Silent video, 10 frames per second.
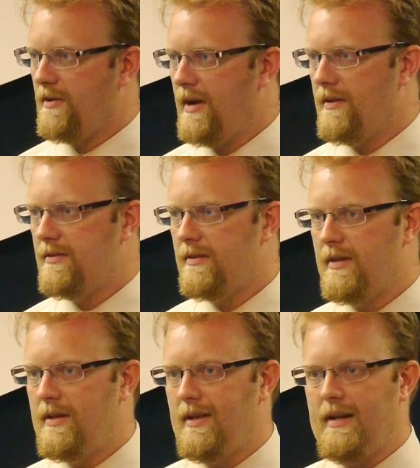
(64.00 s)
the ground
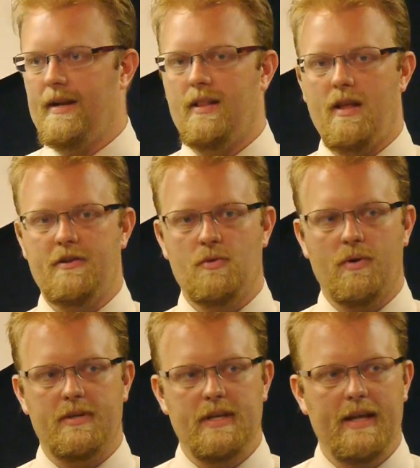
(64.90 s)
and have a lot of
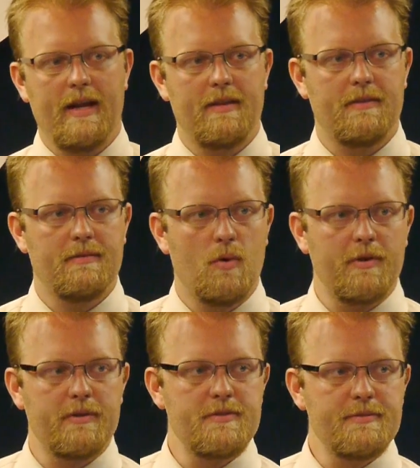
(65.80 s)
torque to get out of the
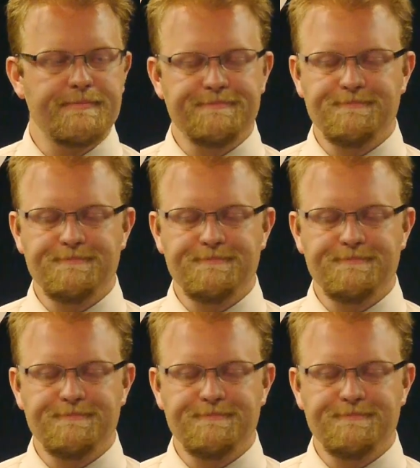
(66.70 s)
corners.